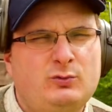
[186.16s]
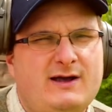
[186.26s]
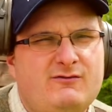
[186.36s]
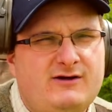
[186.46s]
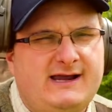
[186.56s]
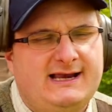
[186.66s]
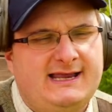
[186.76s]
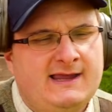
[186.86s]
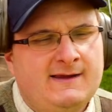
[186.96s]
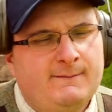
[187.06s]
where
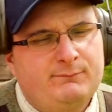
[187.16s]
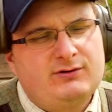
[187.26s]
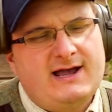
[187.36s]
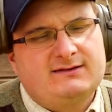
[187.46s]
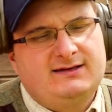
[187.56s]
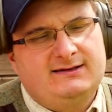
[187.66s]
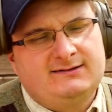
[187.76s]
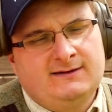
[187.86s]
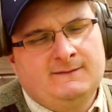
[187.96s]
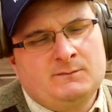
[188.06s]
really practice
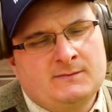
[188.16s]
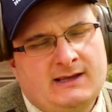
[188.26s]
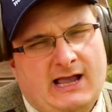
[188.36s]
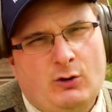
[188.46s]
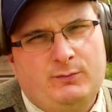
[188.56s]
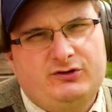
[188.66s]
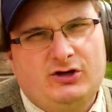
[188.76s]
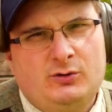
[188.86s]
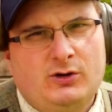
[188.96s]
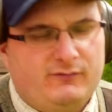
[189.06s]
helps
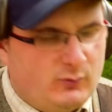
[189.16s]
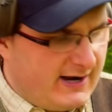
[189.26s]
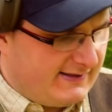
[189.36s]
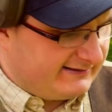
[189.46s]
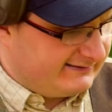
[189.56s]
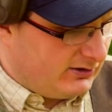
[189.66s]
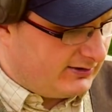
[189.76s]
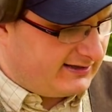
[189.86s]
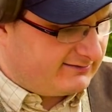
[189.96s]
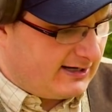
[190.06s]
you of where that
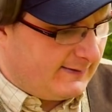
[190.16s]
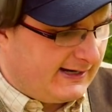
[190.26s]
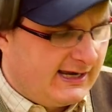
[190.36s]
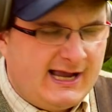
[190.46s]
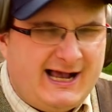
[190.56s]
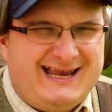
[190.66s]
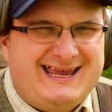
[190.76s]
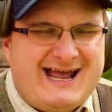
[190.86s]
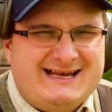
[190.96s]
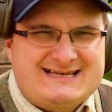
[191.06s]
target's going. And
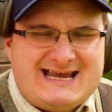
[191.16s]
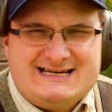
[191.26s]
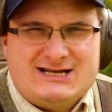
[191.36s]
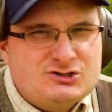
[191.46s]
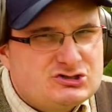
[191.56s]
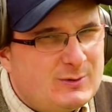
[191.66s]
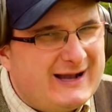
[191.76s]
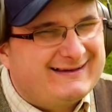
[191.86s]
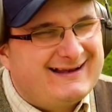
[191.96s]
again, take note to where it's